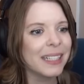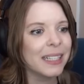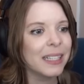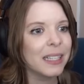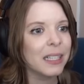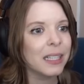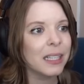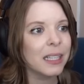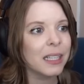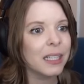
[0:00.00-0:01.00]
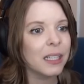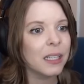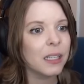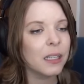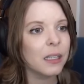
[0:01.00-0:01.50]

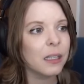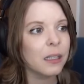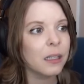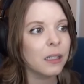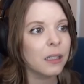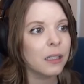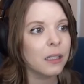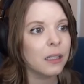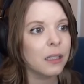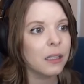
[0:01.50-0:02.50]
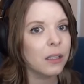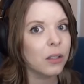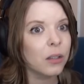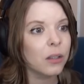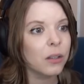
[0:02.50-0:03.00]

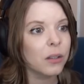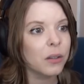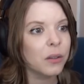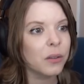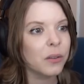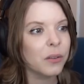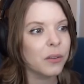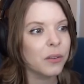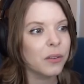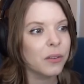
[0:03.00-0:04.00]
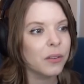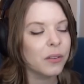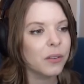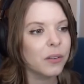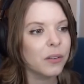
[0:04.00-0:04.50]

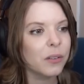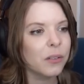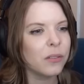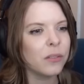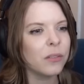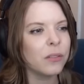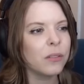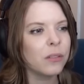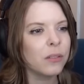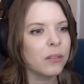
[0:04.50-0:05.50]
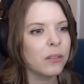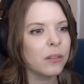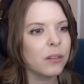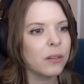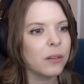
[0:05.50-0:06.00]

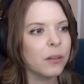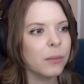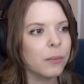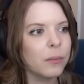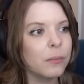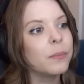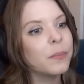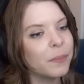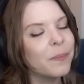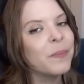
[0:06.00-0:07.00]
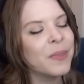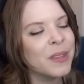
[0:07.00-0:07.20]
(silent)